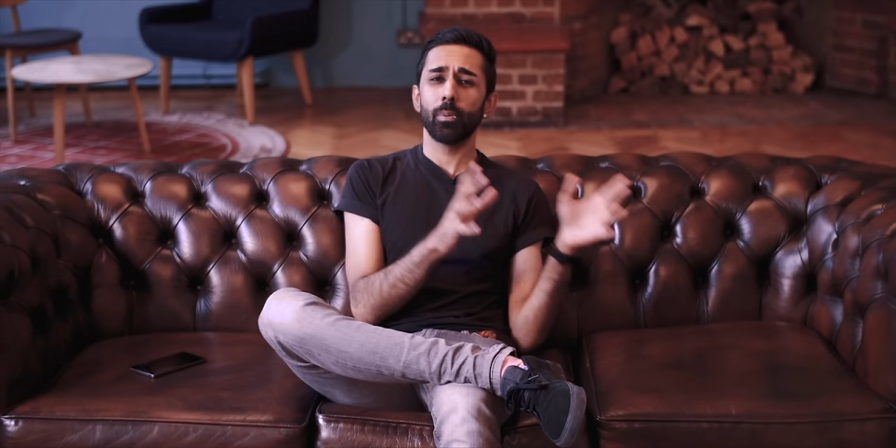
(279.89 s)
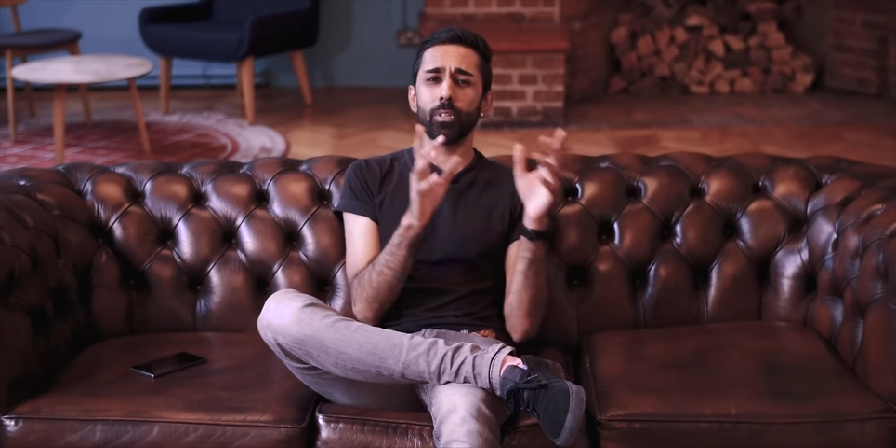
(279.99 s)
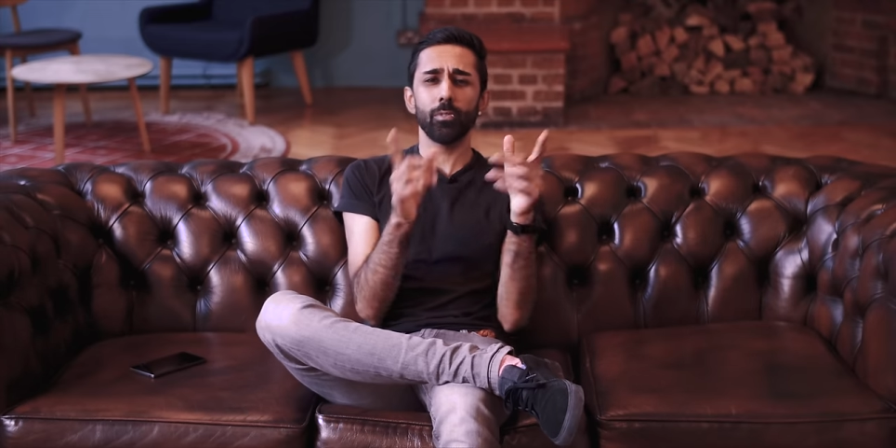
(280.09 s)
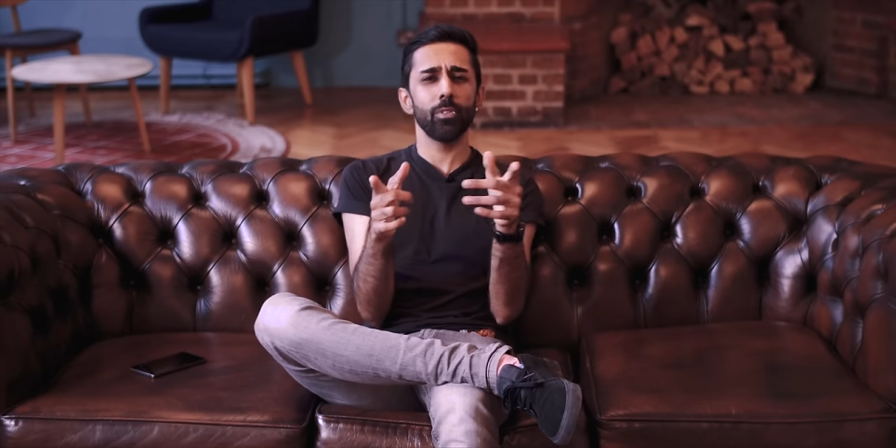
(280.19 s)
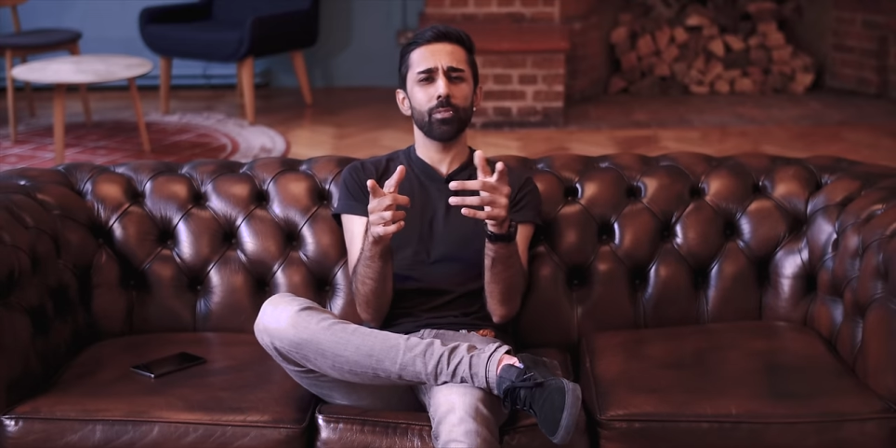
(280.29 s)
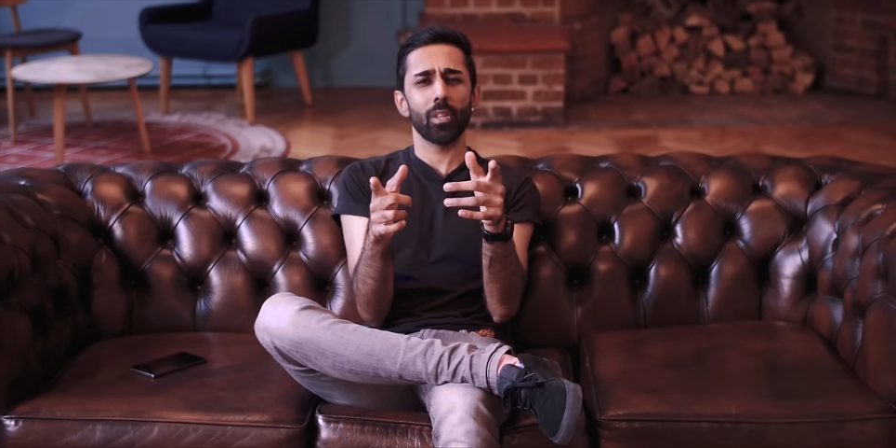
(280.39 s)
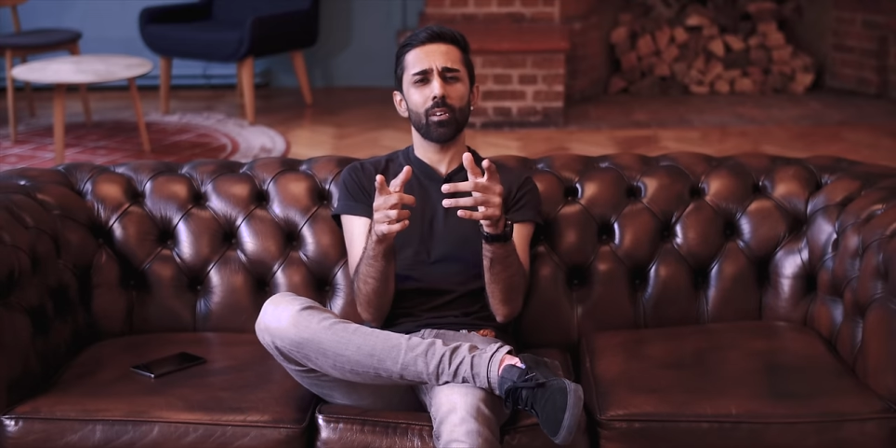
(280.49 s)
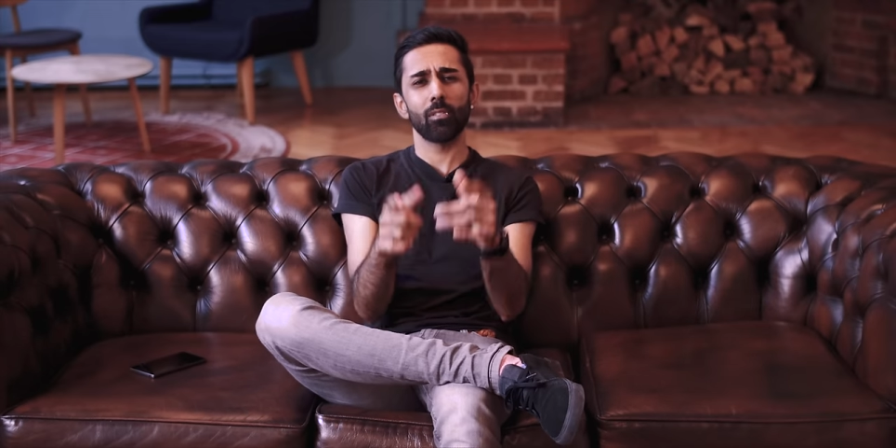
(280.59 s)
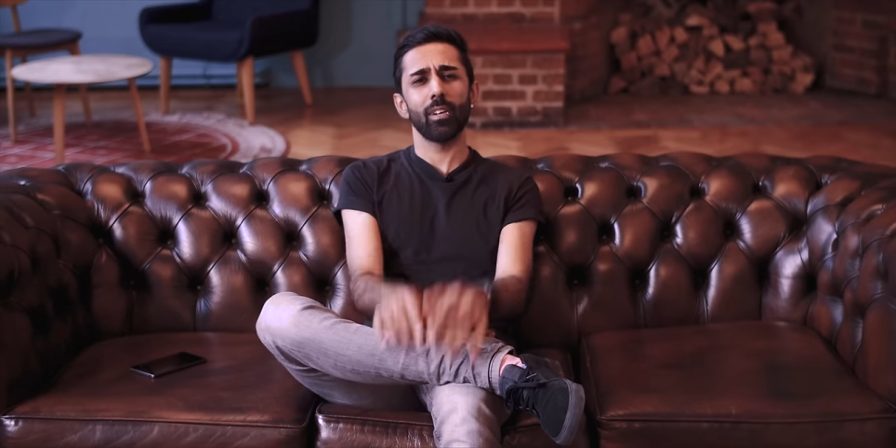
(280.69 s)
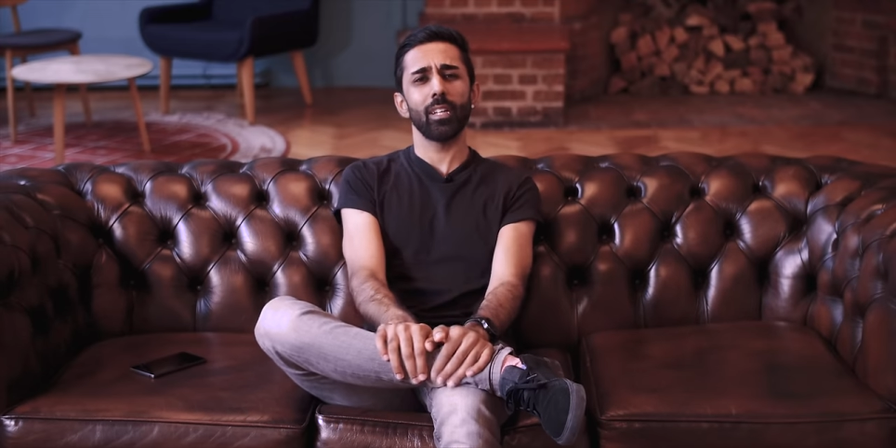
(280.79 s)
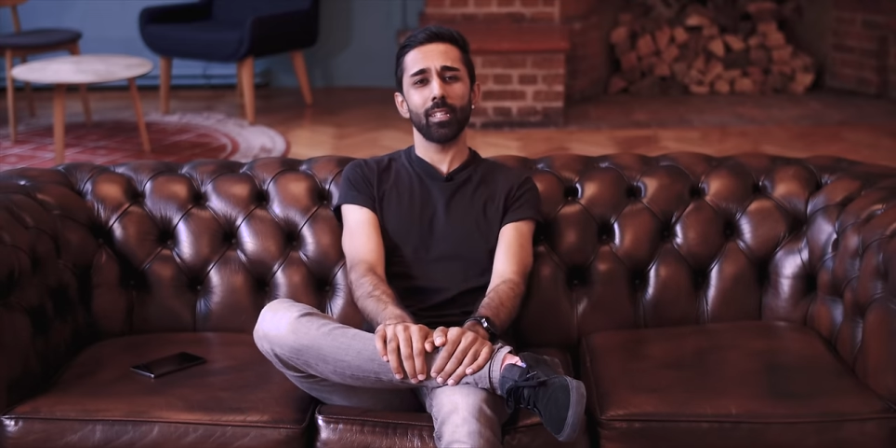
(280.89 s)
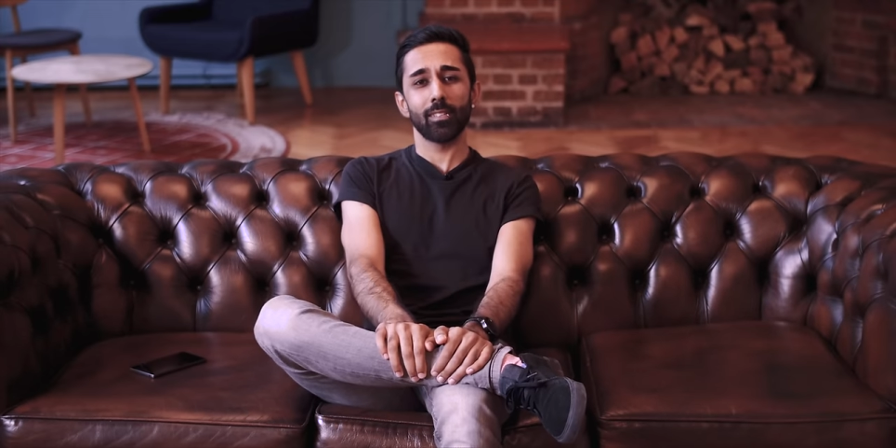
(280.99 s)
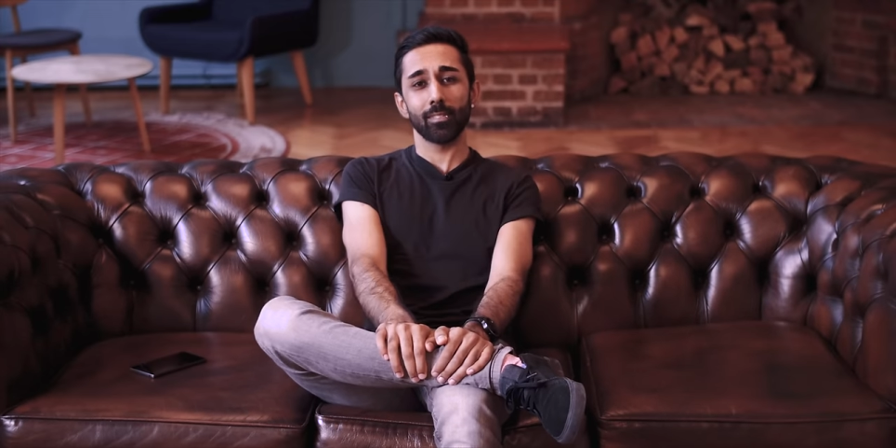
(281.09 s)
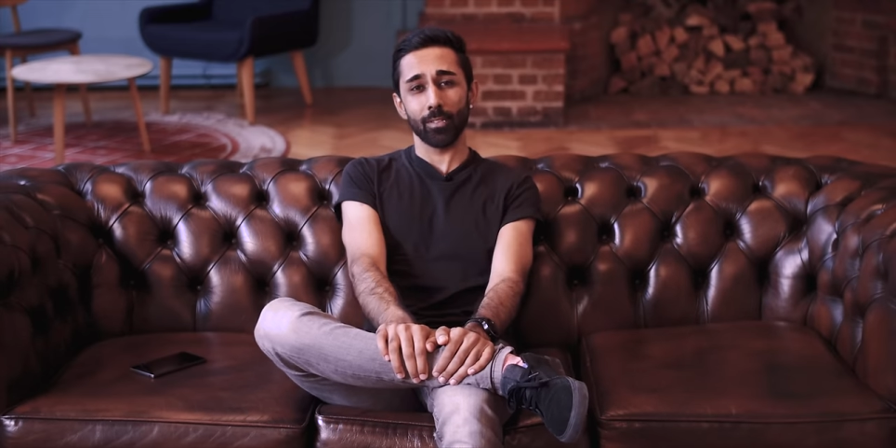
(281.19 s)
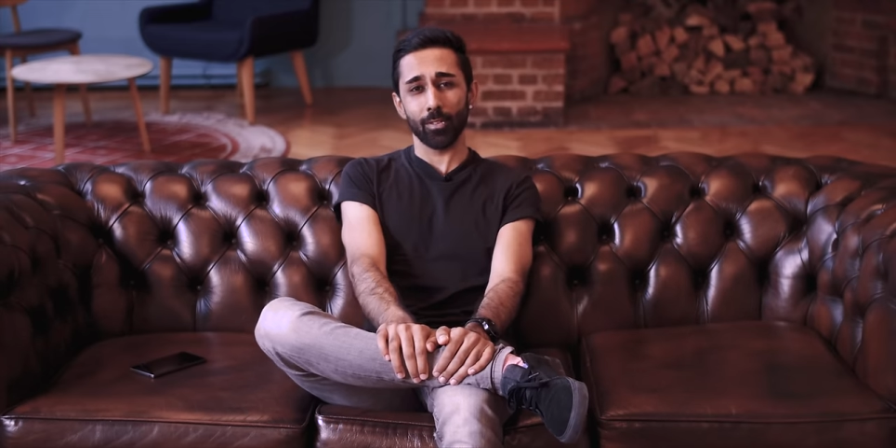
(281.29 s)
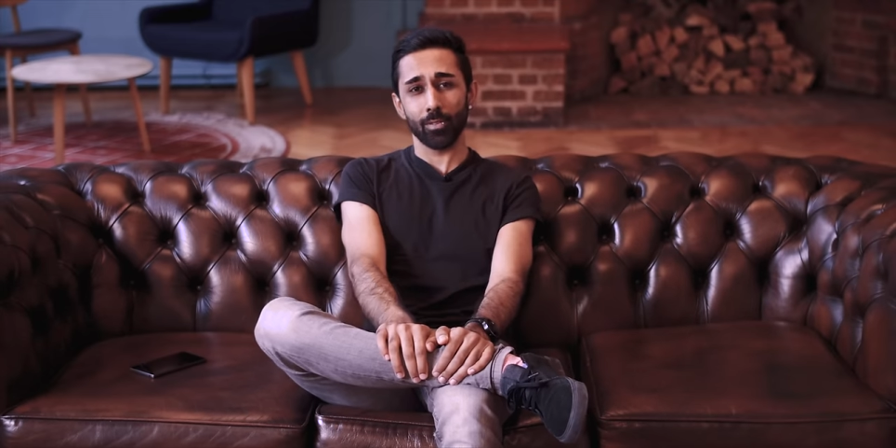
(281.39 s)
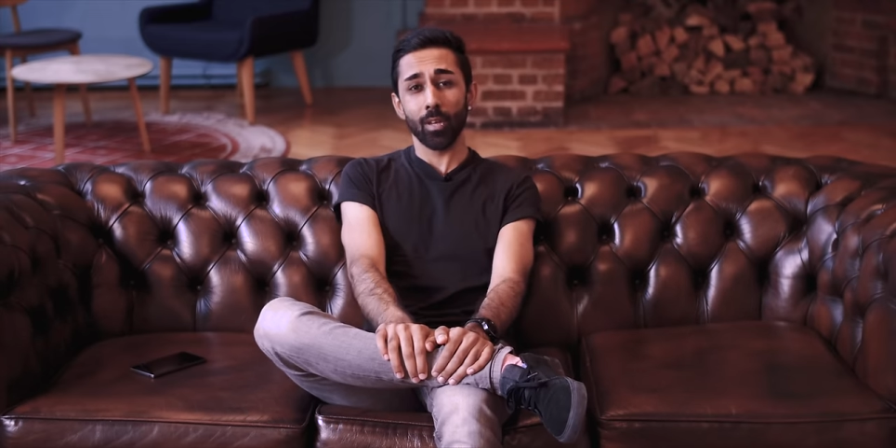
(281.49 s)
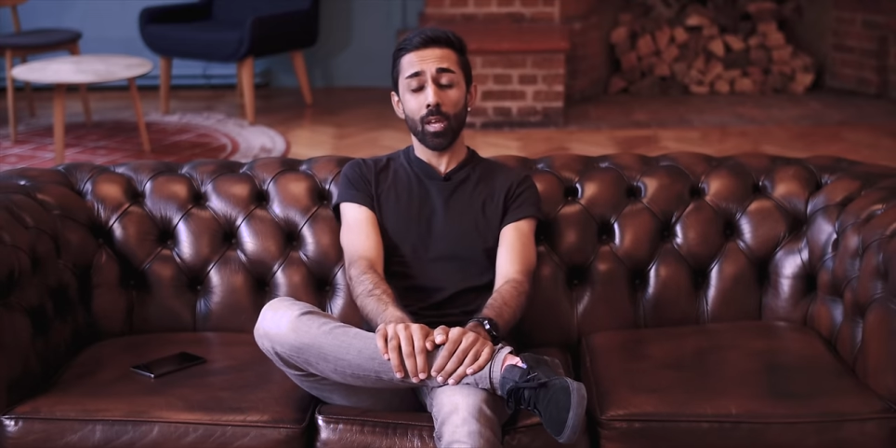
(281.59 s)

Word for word: but you knew that already, didn't you?